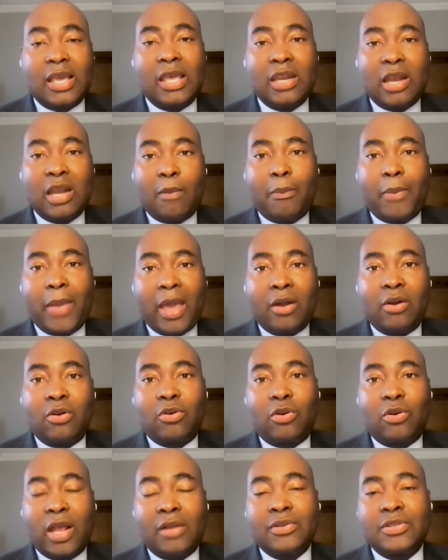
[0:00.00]
in our
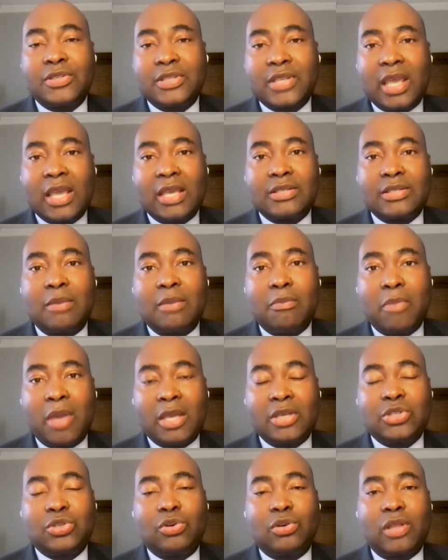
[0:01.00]
battleground states to
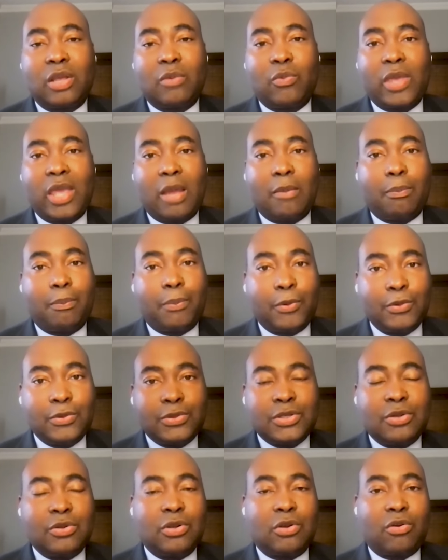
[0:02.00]
make sure that we had
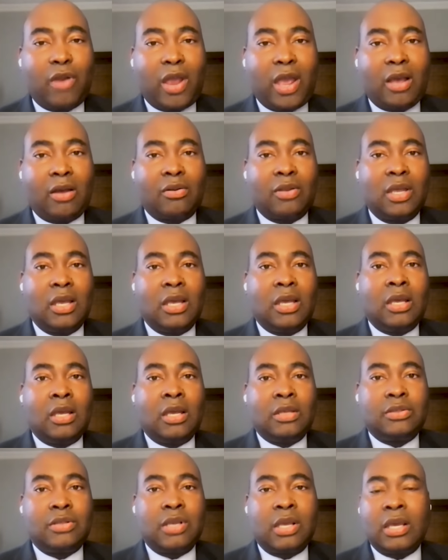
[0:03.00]
boots on the ground
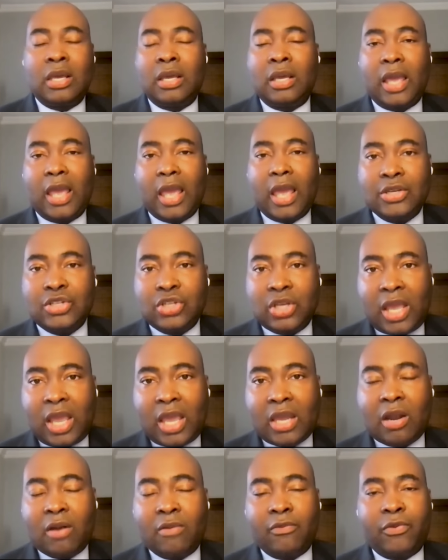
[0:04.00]
to
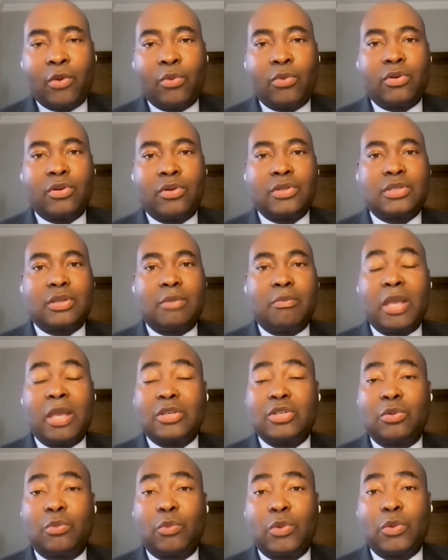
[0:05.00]
educate our voters, to
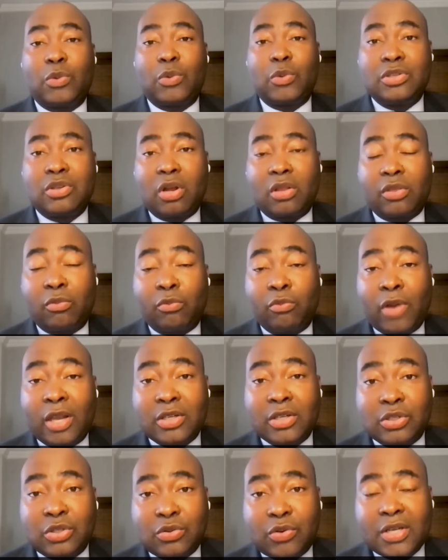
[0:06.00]
make sure we start the
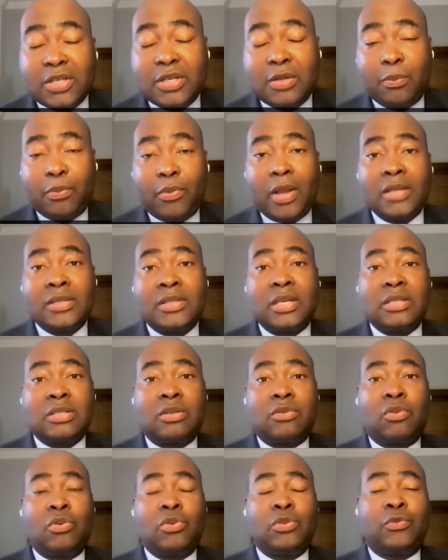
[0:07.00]
registration process of
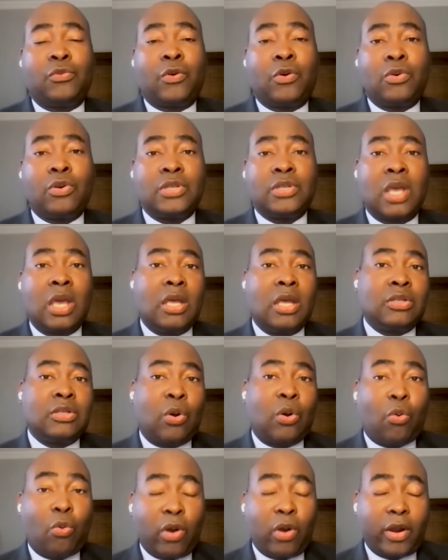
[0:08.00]
those voters, to
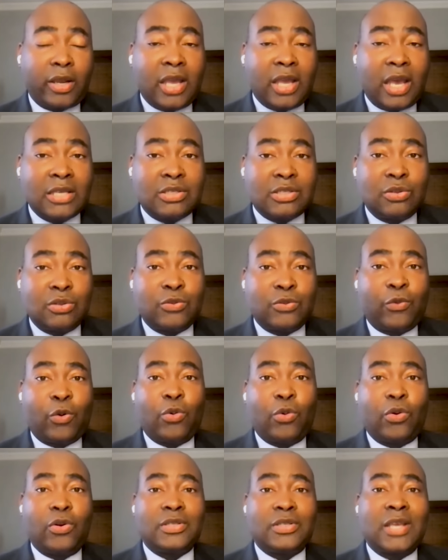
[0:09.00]
organize those
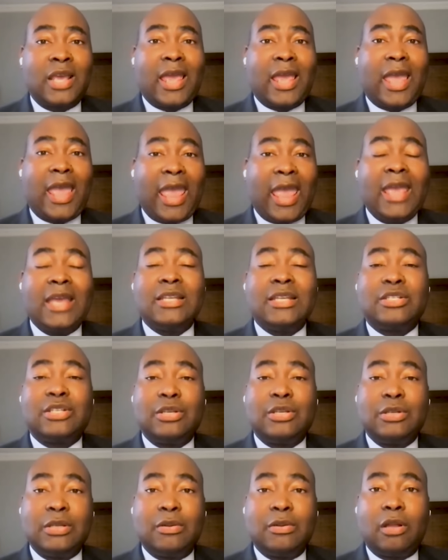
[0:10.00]
voters, and
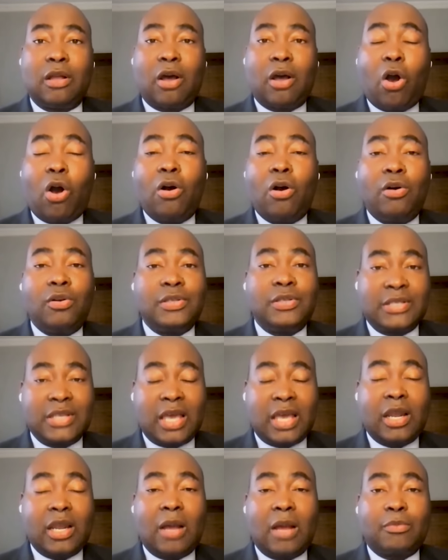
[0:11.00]
to all
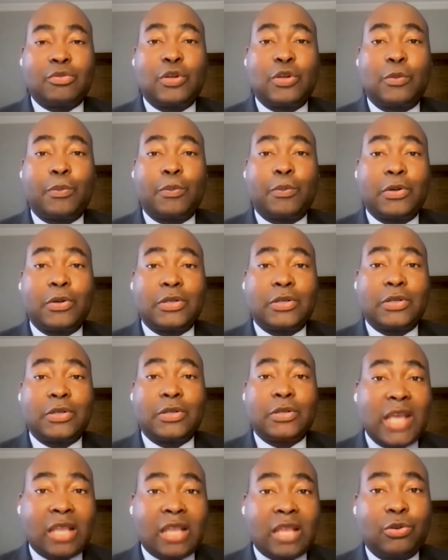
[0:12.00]
set up to
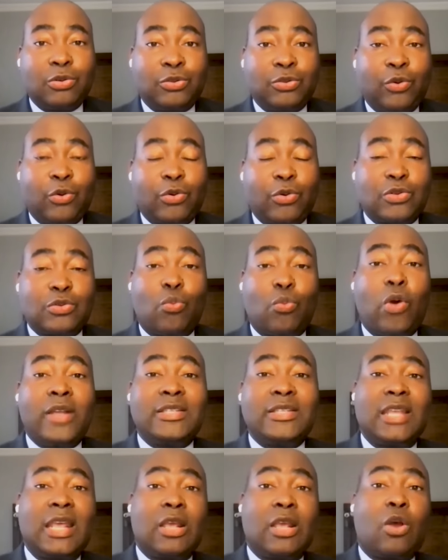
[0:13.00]
protect those voters once
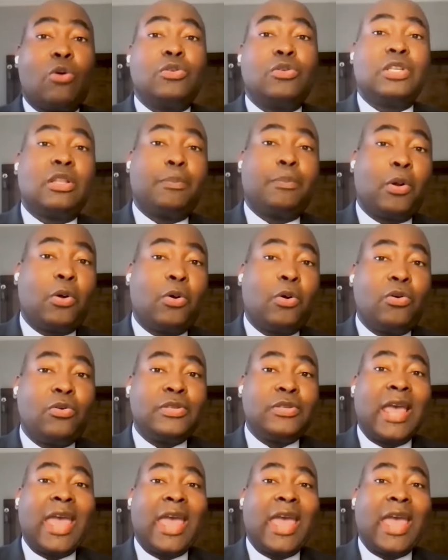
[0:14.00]
they go to the polls